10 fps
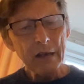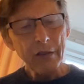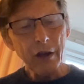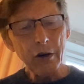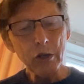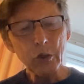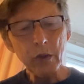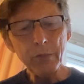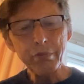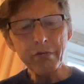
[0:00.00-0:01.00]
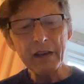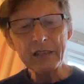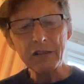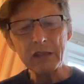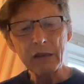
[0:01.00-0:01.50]
Those who
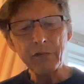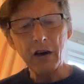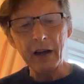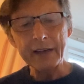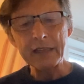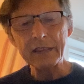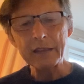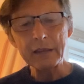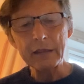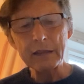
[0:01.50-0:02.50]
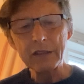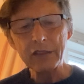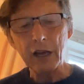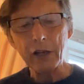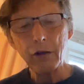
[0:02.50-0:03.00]
embrace the divine in
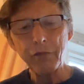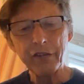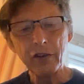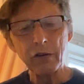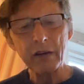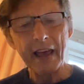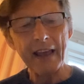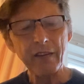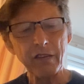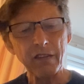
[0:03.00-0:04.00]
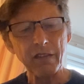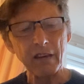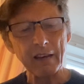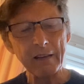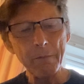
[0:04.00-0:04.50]
psychophysical
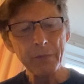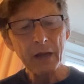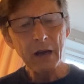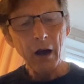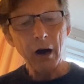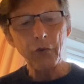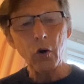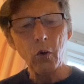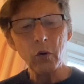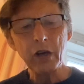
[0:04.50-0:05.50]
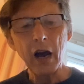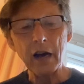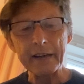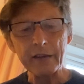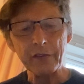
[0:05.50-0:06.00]
ecstasy of all
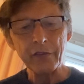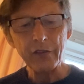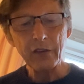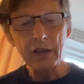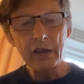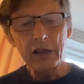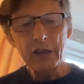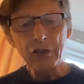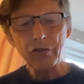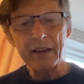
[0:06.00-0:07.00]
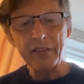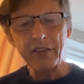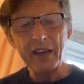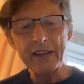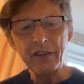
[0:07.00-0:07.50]
kinds
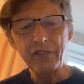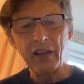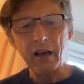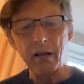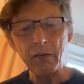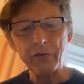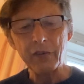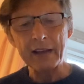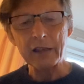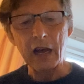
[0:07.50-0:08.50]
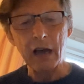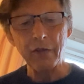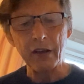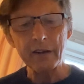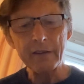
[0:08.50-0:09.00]
transcend self and
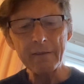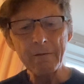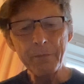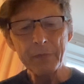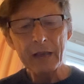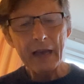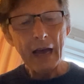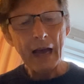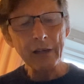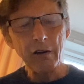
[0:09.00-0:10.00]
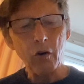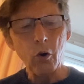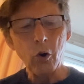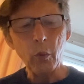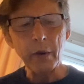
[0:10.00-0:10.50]
other and are
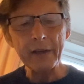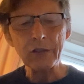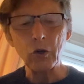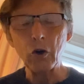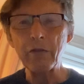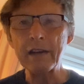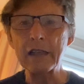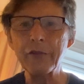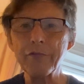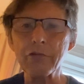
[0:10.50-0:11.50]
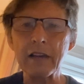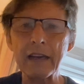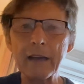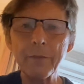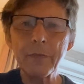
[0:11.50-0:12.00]
always already
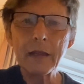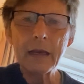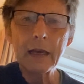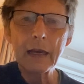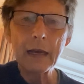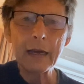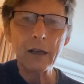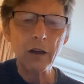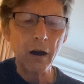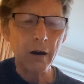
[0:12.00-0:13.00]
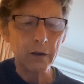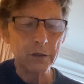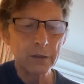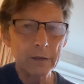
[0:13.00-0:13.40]
free in God.